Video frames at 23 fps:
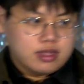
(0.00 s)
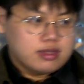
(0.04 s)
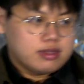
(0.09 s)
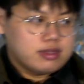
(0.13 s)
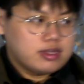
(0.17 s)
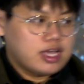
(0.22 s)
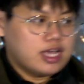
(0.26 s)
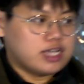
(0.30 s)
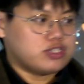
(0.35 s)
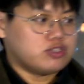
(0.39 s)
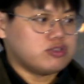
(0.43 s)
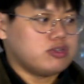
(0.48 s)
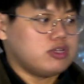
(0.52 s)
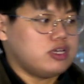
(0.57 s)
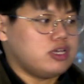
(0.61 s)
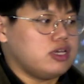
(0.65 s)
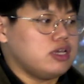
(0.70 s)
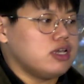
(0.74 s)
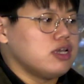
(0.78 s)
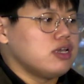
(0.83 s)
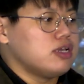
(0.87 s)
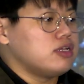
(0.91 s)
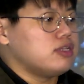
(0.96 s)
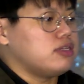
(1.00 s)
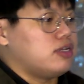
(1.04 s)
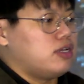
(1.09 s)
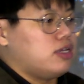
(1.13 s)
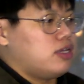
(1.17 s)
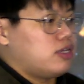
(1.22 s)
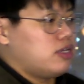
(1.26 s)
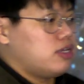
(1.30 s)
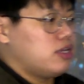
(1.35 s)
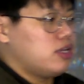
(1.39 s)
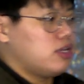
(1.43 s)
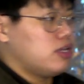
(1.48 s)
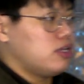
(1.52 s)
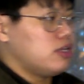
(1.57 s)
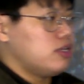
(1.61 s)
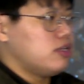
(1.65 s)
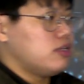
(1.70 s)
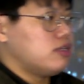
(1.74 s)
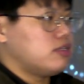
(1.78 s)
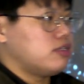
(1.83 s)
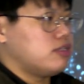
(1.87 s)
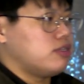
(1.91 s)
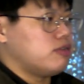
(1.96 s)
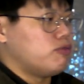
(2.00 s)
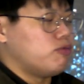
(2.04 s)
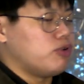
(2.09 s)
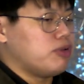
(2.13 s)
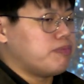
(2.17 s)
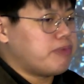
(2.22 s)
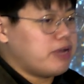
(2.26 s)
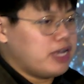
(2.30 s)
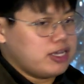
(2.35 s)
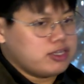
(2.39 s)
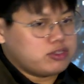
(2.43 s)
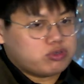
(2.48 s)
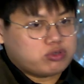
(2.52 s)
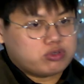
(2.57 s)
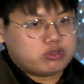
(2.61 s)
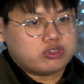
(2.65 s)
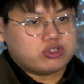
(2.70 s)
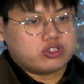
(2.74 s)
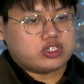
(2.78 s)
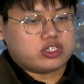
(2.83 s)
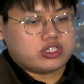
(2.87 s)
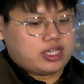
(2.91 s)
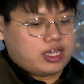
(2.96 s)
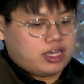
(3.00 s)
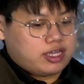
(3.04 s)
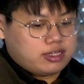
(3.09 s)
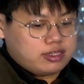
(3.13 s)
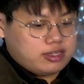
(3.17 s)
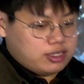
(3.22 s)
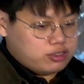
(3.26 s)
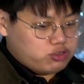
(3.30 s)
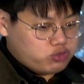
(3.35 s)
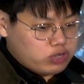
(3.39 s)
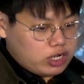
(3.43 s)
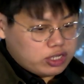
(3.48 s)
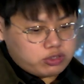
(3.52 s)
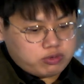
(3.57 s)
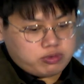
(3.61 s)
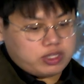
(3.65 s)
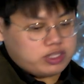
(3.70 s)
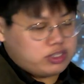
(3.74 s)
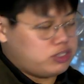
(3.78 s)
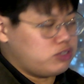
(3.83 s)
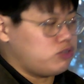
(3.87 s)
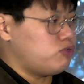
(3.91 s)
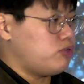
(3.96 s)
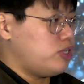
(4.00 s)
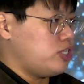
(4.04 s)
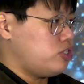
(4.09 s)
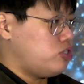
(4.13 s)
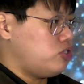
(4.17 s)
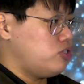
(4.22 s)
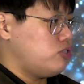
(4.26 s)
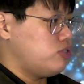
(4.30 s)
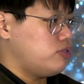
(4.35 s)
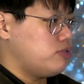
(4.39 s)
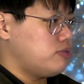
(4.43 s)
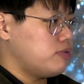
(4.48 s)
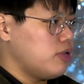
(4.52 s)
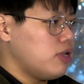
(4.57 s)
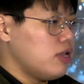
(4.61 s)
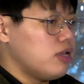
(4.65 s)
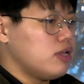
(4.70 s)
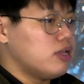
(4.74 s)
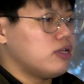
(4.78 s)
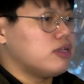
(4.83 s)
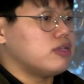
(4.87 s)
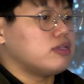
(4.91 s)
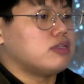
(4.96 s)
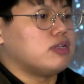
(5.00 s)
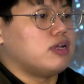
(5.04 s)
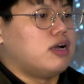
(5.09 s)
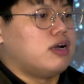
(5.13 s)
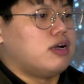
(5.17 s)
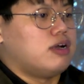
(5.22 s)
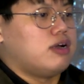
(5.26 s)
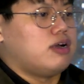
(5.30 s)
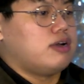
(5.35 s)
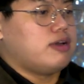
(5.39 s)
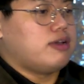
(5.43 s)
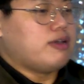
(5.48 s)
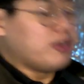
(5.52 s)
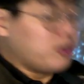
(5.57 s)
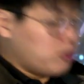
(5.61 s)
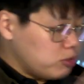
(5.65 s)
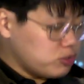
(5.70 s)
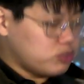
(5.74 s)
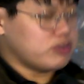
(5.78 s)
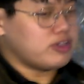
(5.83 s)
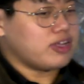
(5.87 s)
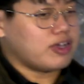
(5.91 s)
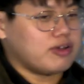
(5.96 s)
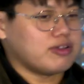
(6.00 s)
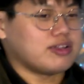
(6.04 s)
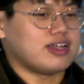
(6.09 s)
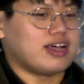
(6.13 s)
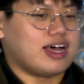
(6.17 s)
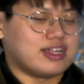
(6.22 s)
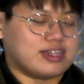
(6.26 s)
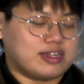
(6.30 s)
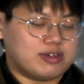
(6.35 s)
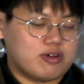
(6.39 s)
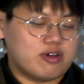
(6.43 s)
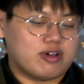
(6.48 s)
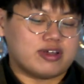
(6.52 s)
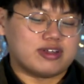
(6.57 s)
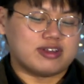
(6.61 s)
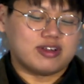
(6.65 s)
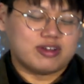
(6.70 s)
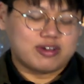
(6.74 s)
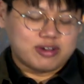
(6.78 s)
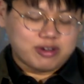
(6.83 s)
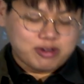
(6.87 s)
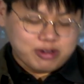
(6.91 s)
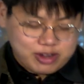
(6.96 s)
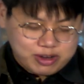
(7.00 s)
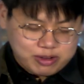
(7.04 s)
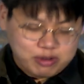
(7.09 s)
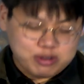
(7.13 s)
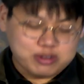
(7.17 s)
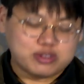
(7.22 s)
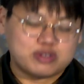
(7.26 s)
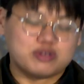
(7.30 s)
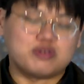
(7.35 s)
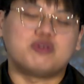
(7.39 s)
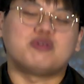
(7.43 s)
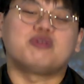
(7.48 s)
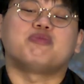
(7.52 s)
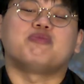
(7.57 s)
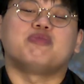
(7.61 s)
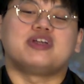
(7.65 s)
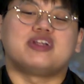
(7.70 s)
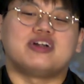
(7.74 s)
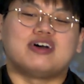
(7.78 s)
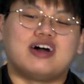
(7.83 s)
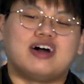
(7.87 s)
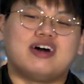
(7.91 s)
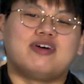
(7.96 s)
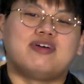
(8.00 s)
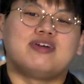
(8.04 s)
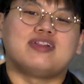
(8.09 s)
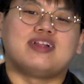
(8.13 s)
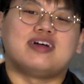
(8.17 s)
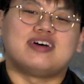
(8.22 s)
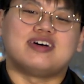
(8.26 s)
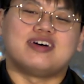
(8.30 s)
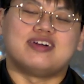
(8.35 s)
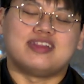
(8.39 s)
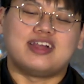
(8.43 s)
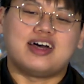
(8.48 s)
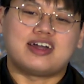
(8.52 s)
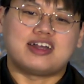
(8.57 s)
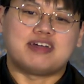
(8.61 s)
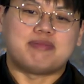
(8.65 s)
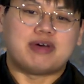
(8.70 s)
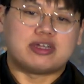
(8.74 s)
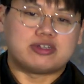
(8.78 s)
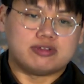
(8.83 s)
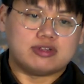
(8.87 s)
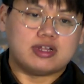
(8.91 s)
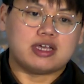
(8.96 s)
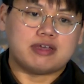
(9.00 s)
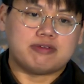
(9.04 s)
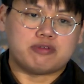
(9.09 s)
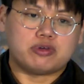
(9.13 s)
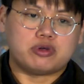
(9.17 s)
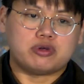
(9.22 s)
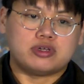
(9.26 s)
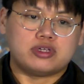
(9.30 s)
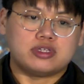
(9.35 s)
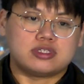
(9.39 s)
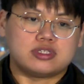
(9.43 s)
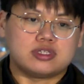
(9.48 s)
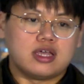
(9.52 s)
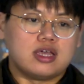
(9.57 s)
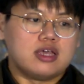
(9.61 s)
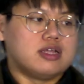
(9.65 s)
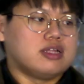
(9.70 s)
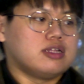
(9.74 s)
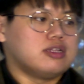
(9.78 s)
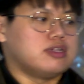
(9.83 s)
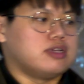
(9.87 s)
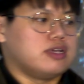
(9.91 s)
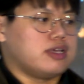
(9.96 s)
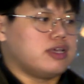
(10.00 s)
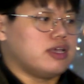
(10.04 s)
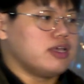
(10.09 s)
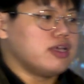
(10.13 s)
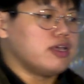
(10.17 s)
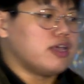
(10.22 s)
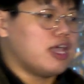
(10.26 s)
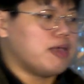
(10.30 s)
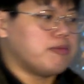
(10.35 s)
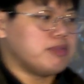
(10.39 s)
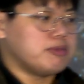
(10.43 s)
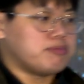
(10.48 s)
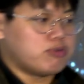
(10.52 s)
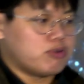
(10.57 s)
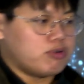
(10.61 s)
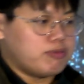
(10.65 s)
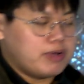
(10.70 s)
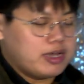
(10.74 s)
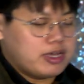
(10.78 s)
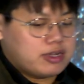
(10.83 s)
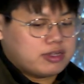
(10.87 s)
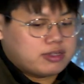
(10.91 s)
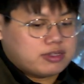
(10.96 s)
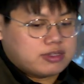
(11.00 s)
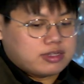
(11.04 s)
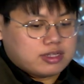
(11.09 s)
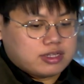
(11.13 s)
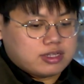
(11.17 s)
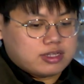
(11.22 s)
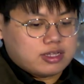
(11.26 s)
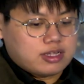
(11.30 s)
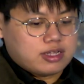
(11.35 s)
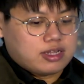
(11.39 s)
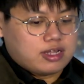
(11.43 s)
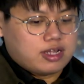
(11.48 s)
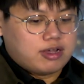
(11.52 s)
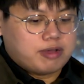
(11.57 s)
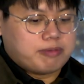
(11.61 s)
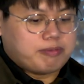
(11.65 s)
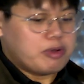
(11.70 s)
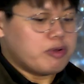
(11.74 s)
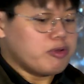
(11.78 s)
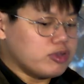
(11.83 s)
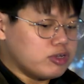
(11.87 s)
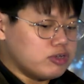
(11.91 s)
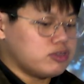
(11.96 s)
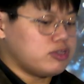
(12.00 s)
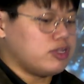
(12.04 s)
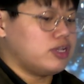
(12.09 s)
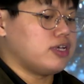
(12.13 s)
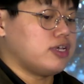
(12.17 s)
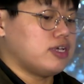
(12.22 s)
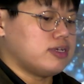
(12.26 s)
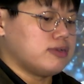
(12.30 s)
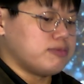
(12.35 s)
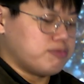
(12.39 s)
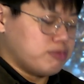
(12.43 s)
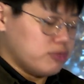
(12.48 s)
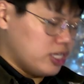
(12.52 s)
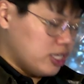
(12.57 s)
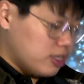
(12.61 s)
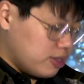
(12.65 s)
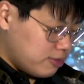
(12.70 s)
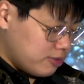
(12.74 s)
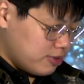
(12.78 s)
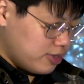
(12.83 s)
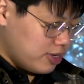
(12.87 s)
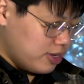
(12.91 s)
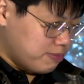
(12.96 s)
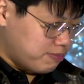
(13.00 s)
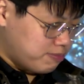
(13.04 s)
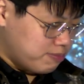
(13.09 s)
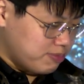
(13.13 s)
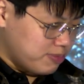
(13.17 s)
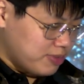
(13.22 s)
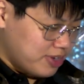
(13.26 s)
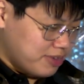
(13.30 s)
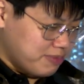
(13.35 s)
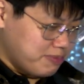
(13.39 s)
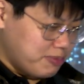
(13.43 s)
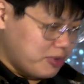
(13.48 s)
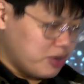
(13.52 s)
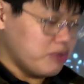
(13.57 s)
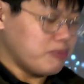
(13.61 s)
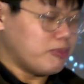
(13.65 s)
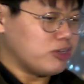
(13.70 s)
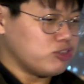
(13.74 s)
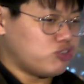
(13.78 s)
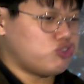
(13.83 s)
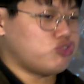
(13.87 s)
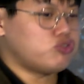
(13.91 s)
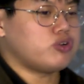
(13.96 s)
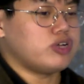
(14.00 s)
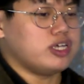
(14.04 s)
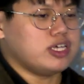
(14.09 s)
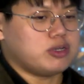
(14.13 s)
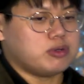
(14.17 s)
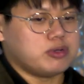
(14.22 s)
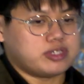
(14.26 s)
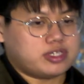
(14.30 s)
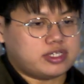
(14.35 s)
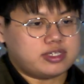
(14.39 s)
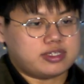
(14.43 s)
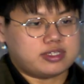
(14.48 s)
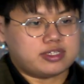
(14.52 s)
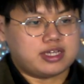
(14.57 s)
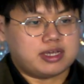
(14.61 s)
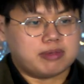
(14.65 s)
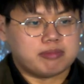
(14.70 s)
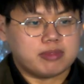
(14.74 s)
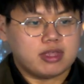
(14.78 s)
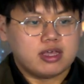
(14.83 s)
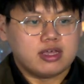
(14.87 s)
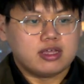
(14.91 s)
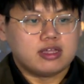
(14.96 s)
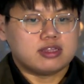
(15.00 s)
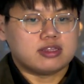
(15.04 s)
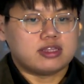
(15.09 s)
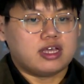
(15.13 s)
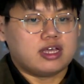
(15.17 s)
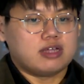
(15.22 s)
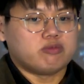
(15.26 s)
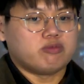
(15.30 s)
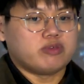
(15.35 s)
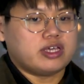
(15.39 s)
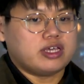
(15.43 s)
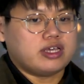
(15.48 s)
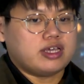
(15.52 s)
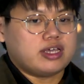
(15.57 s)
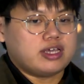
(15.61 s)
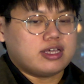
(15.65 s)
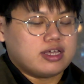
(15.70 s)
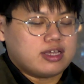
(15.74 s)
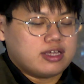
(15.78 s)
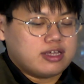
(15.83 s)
Actually, like with PyTorch and like Triton integration, and also like and also with a lot of other libraries, like AMD provided a very good like a very mature ecosystem that we